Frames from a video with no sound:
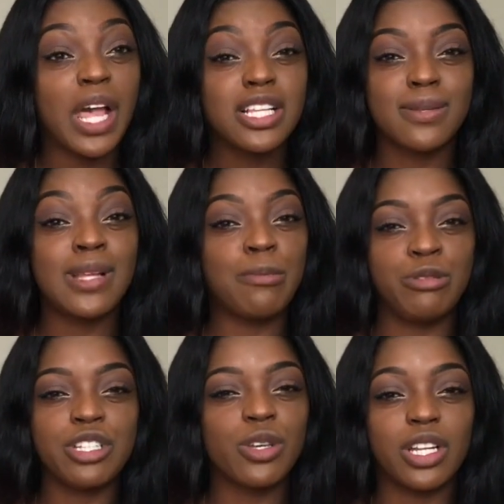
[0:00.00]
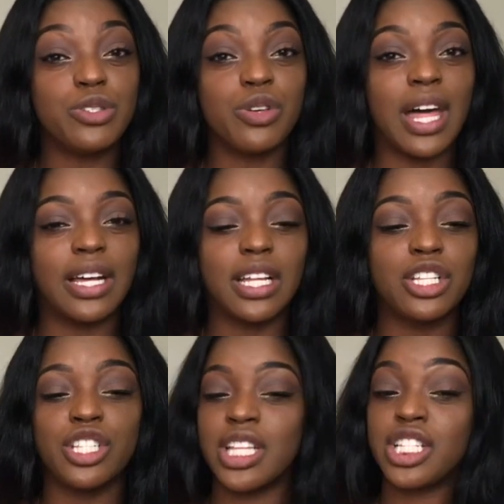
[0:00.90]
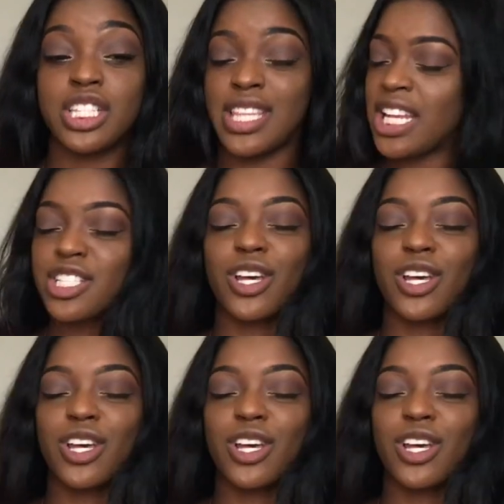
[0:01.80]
Sometimes you just gotta do that, and they just